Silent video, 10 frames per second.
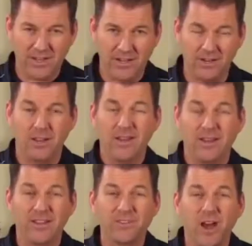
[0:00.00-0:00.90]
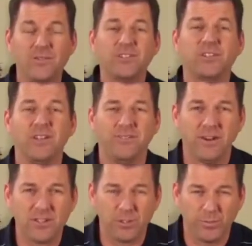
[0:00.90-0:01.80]
here. Now, that's obviously a
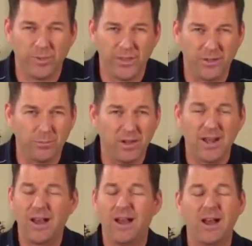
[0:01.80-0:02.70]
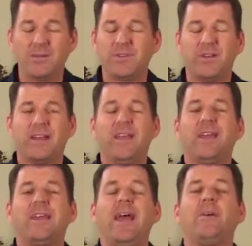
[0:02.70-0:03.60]
very simple thing, but I'm telling you, I
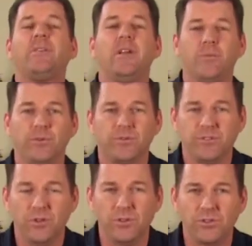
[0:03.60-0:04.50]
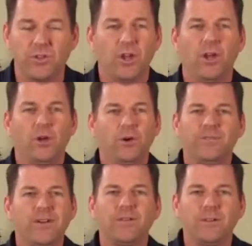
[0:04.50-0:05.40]
can't count the number of students who have
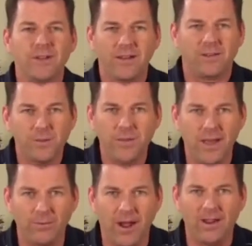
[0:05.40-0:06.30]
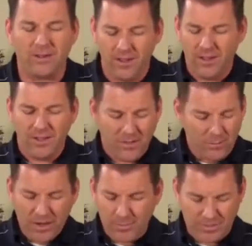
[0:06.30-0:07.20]
never learned how to do that right. They
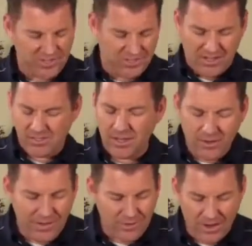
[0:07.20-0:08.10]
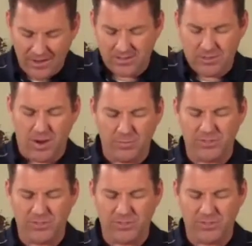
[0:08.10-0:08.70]
pick up the sticks, they don't have their hands in the right